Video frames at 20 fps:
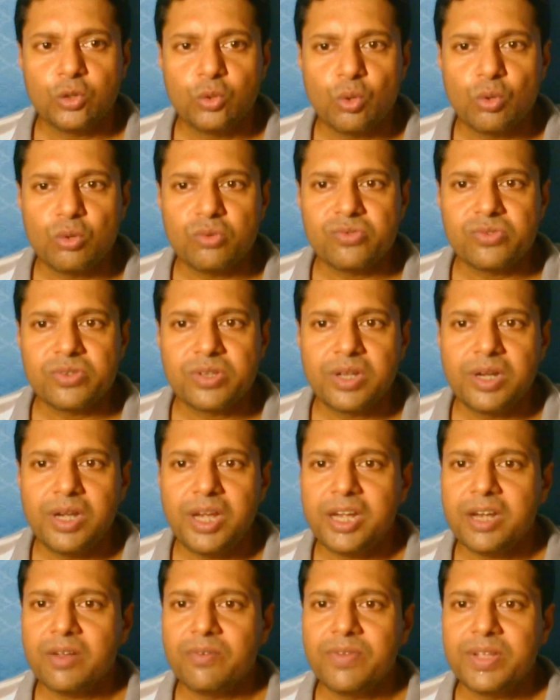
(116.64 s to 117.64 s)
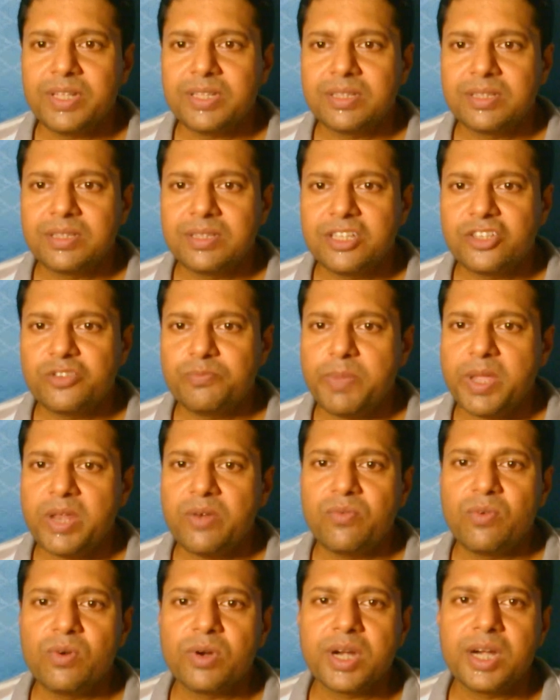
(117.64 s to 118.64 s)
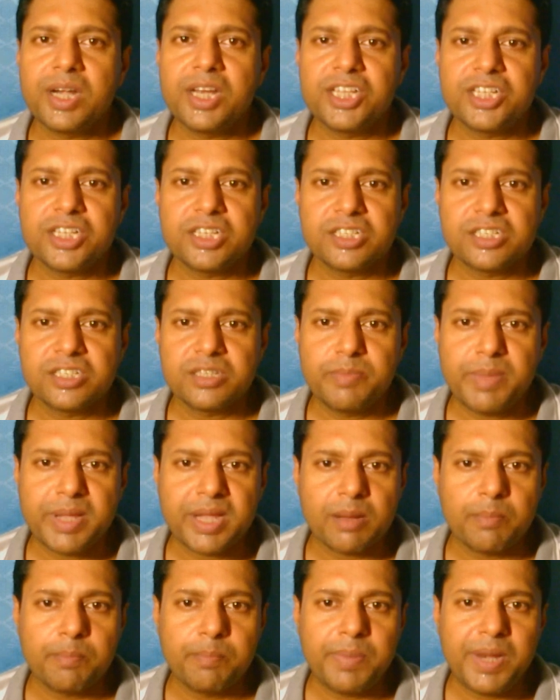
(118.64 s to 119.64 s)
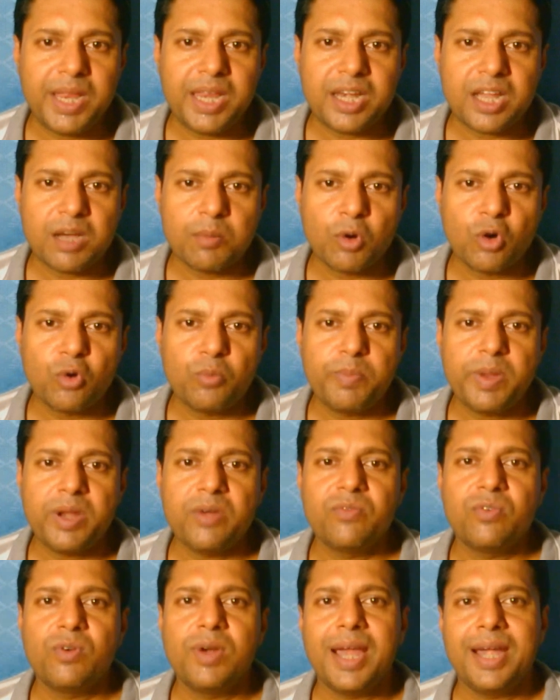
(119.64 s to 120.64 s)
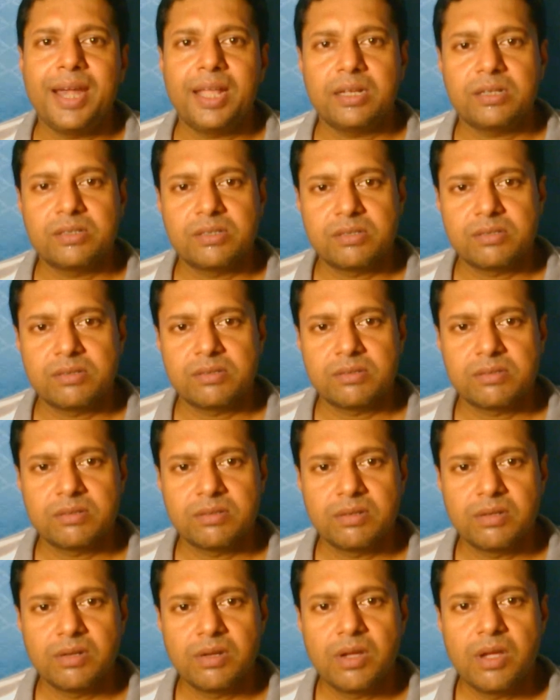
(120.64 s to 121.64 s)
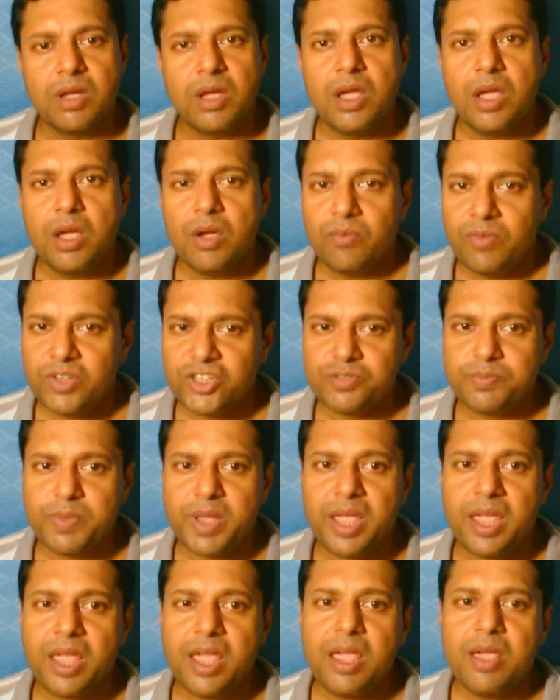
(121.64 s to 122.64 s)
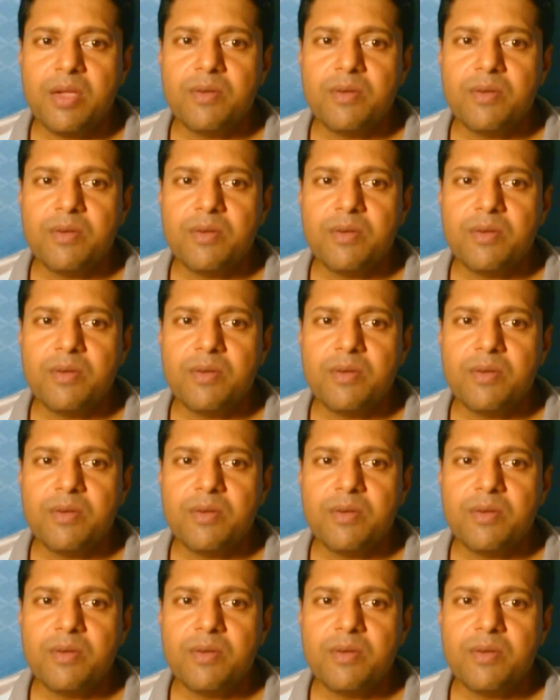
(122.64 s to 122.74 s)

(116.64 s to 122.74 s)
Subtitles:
Those laden with these painful conditions may complain about painful headaches, which may